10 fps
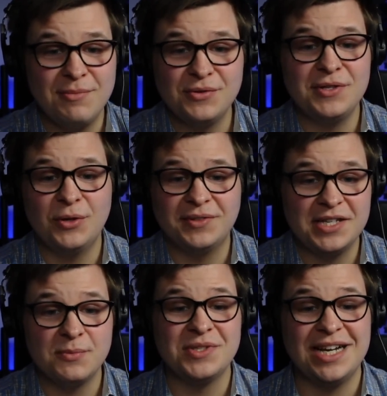most of the Old
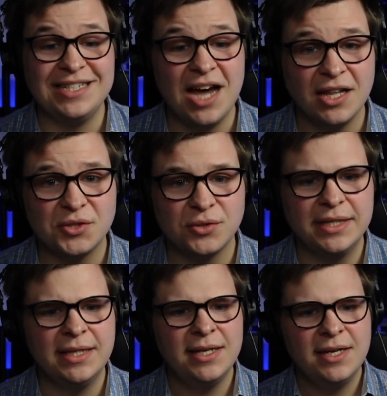Testament was idolatry.